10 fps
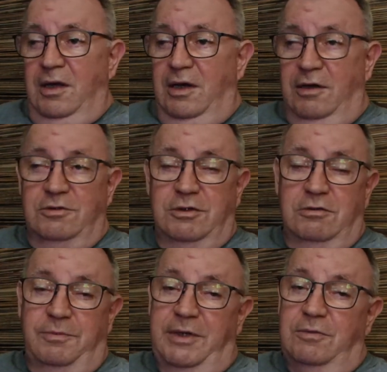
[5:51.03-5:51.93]

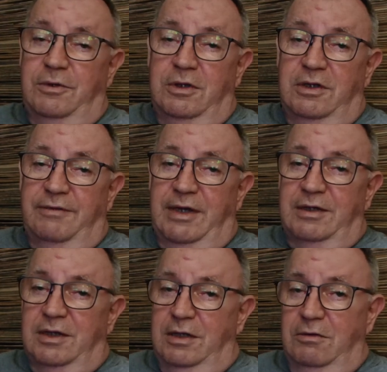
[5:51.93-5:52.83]
Also, depending on where you live
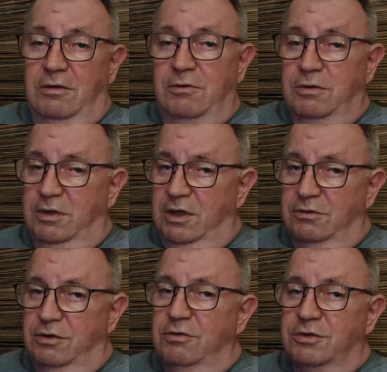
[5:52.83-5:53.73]
at, you
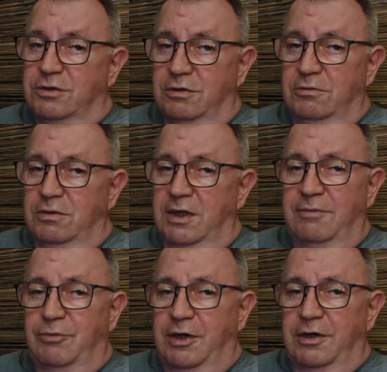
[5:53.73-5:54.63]
get used to
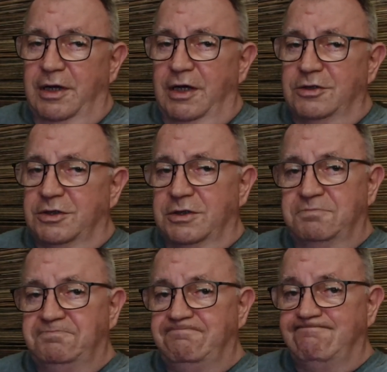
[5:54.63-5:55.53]
brownouts.
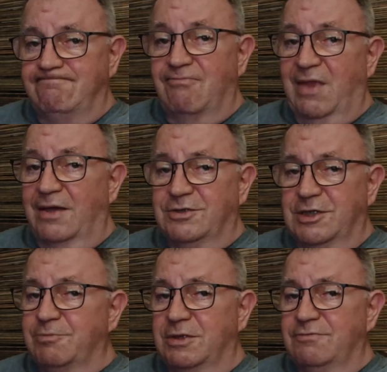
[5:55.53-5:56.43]
That's
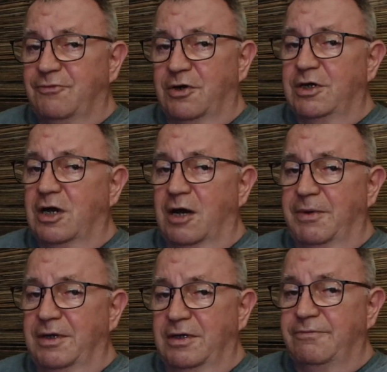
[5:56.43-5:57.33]
something very
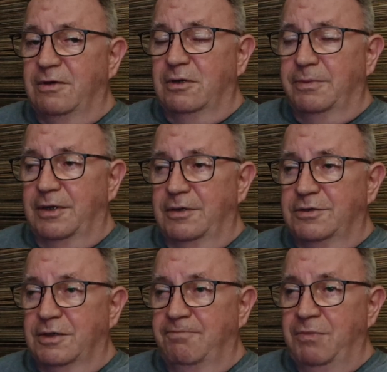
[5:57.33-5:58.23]
common in the Philippines.
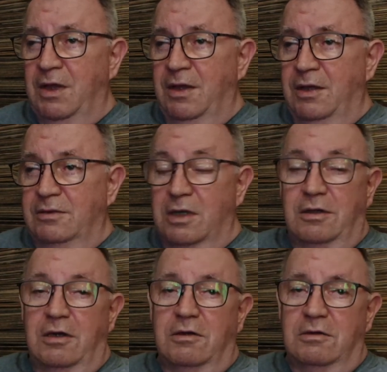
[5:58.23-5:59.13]
Now,
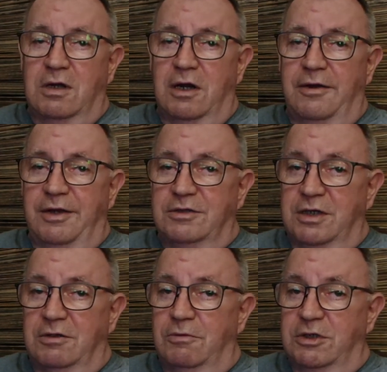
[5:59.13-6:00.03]
there are areas
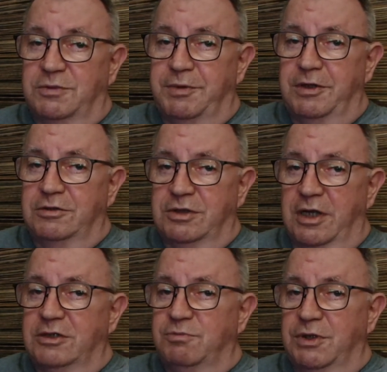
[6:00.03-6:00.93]
that don't experience it
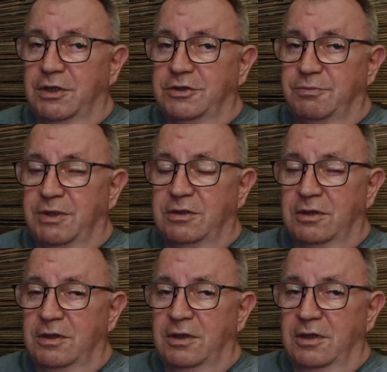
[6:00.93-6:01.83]
as much, but
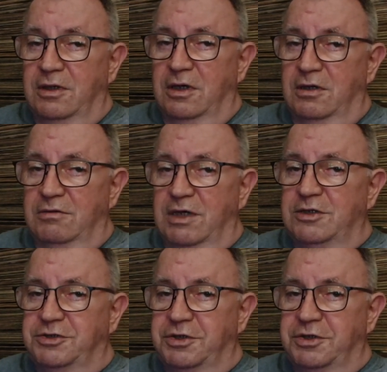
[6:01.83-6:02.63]
in